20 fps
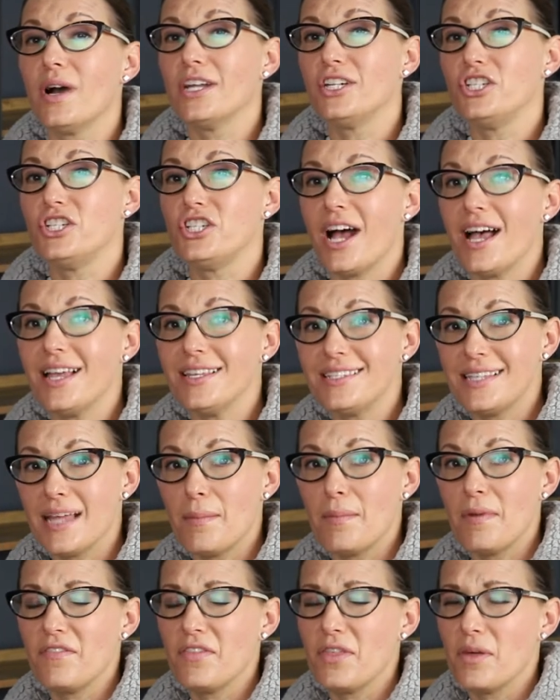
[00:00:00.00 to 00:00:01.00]
adjust
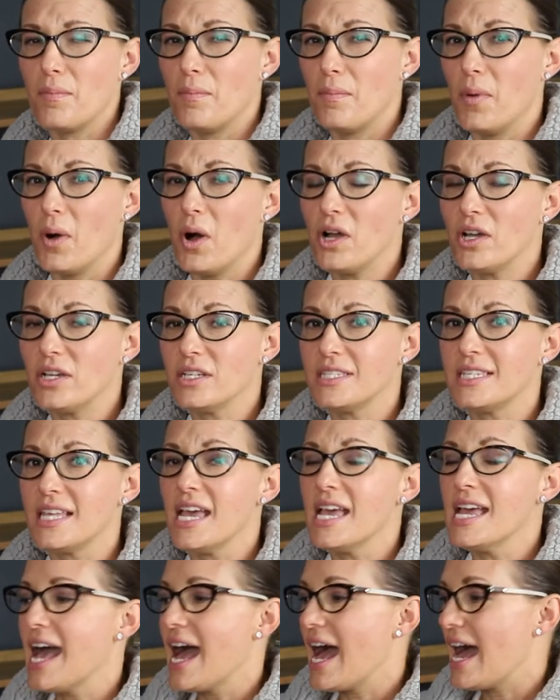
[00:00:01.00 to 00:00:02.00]
some of the books,
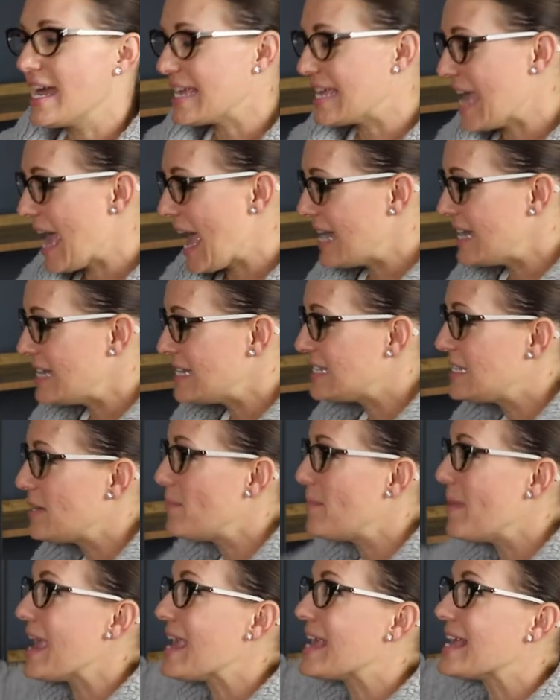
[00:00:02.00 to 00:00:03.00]
again, to
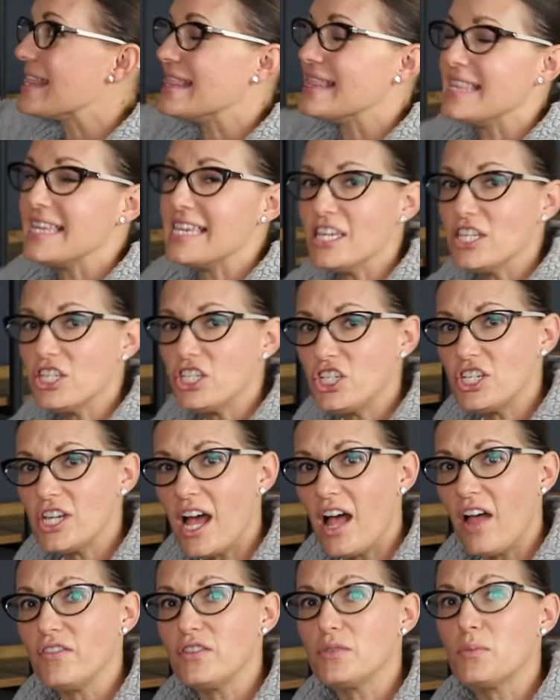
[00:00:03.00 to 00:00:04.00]
make these
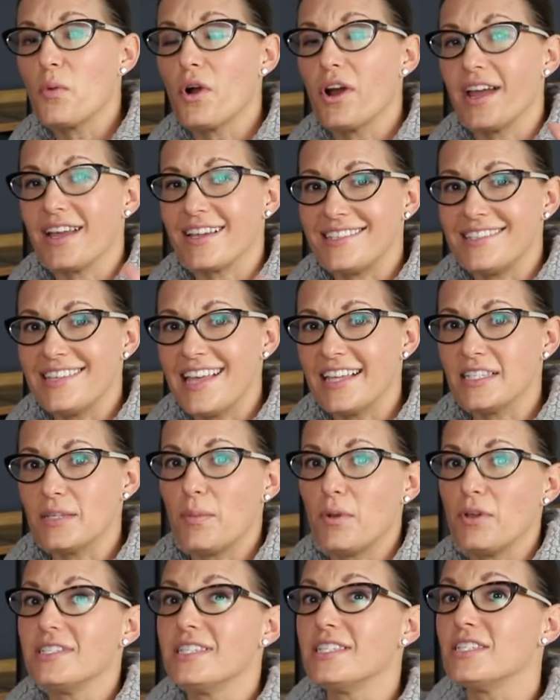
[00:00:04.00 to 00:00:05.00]
shelves more
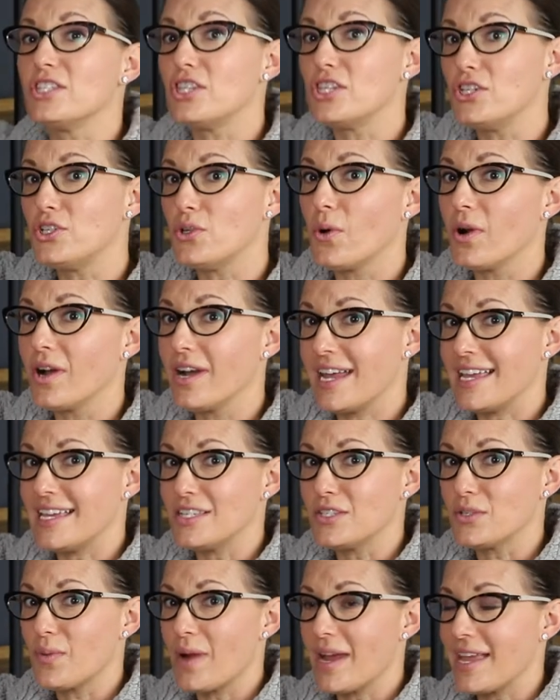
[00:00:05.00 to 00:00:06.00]
accessible since the door
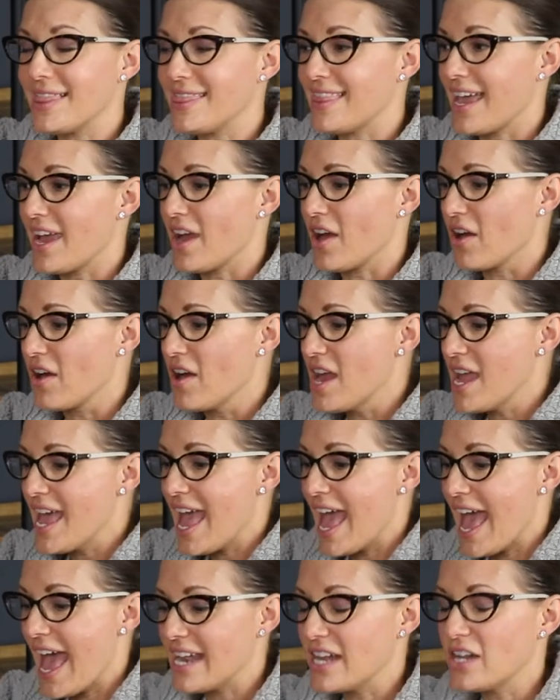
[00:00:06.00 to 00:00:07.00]
is right there,
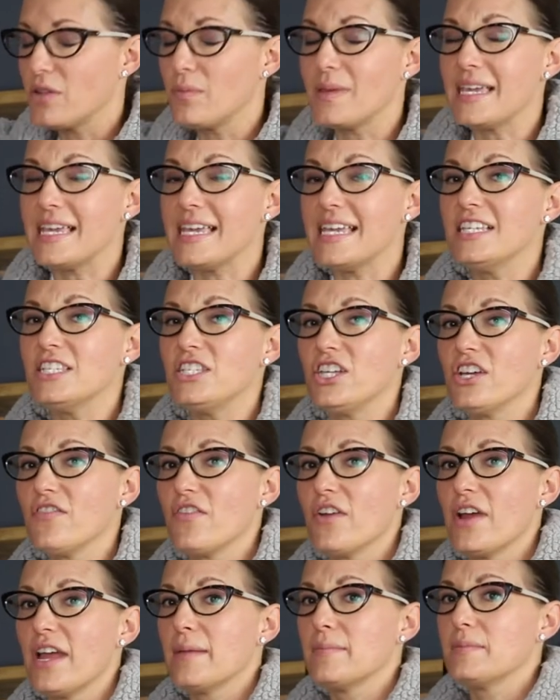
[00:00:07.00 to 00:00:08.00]
and it'll be easier
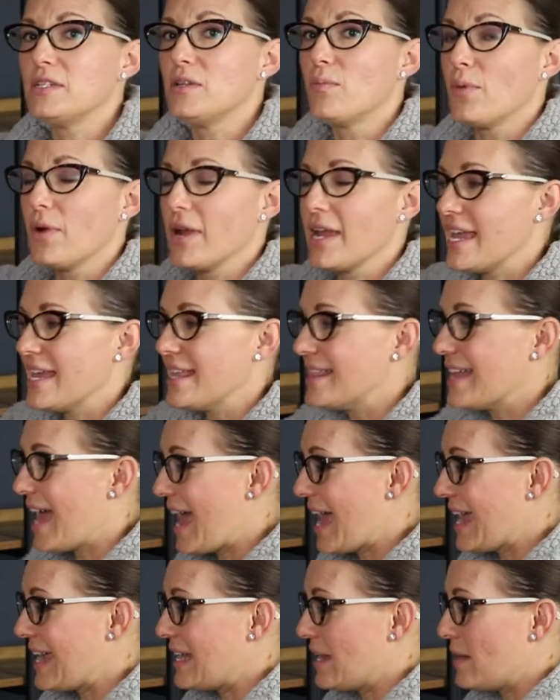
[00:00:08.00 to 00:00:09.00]
for him to bring in
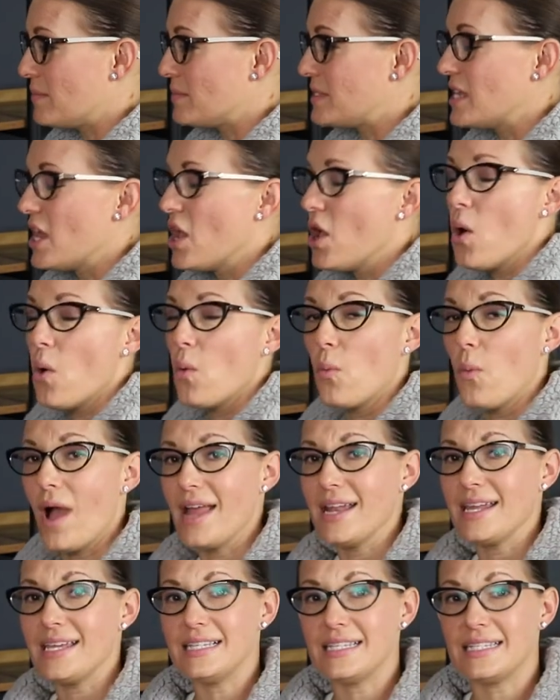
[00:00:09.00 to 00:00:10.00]
the items
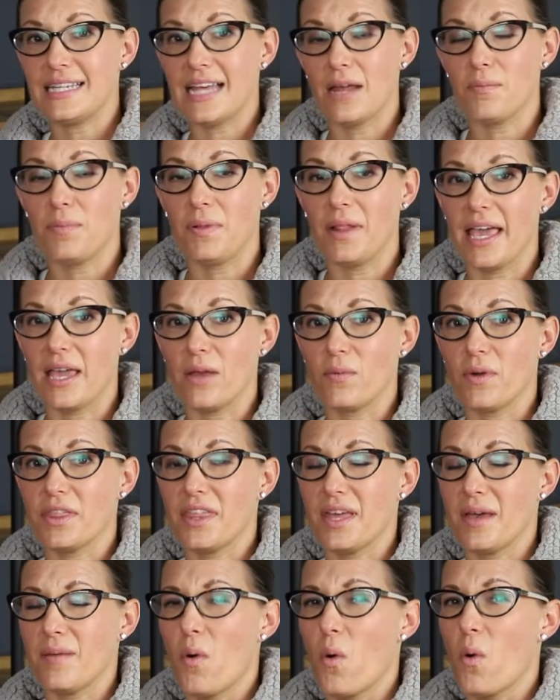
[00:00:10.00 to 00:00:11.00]
when he's done playing
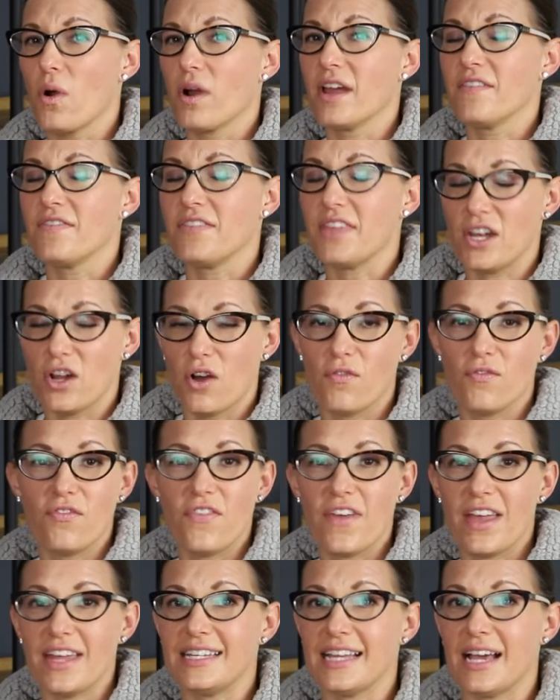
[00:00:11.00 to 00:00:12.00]
with them or if they don't
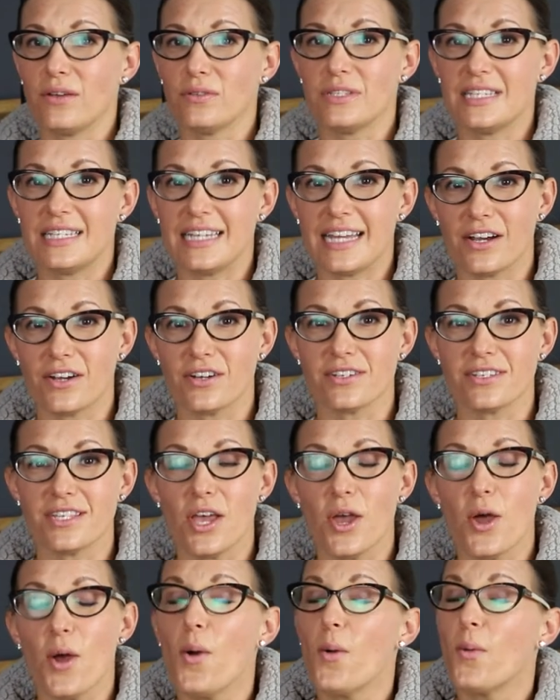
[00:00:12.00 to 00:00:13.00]
fit downstairs
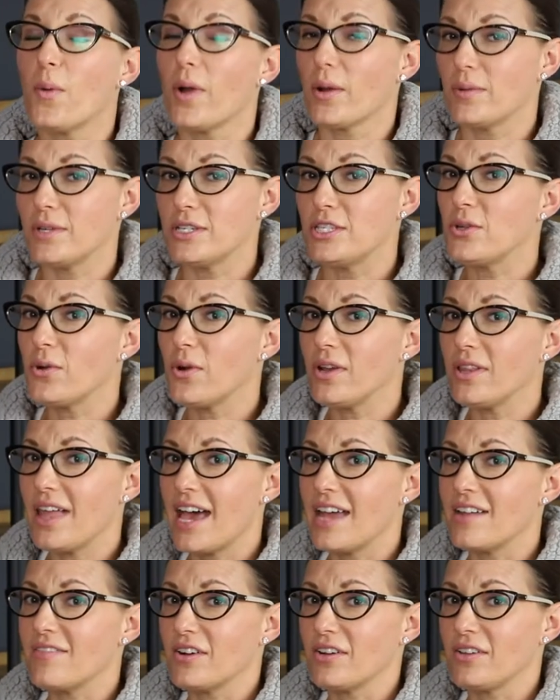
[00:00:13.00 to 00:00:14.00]
where we store a
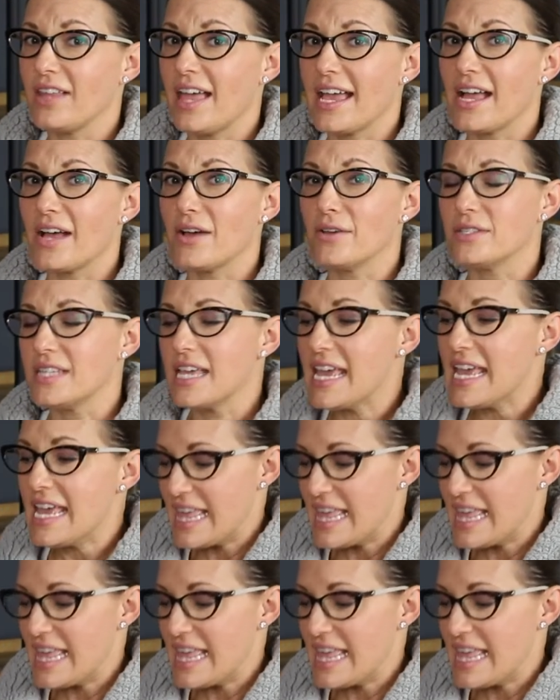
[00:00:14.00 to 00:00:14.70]
lot of our Legos.